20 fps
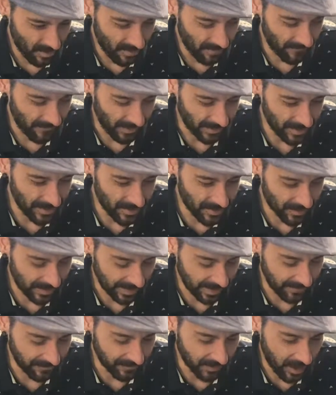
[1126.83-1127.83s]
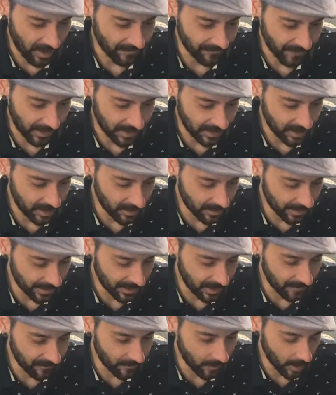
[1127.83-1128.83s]
finding your self-love, finding your
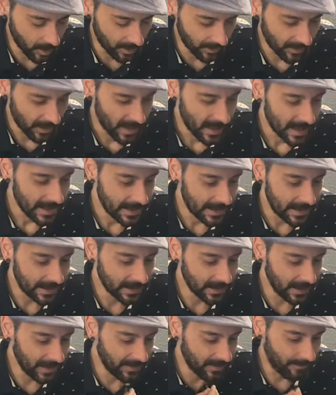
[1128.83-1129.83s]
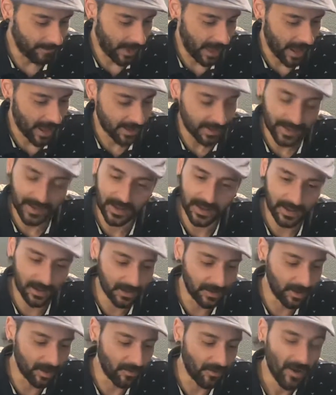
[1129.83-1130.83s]
self-worth, healing the past,
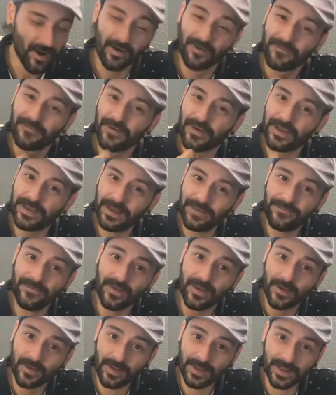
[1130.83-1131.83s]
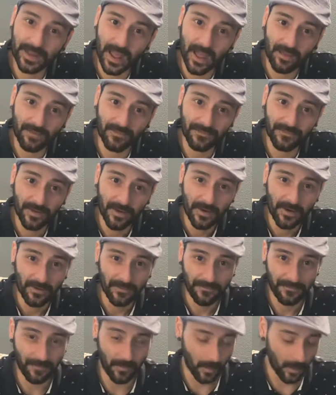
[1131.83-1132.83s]
you know, forgiving yourself
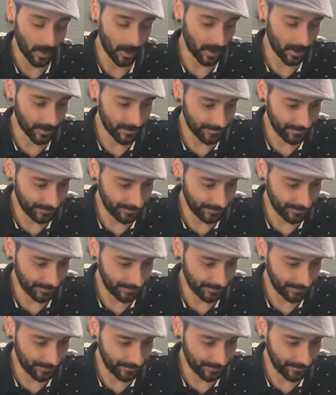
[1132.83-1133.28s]
for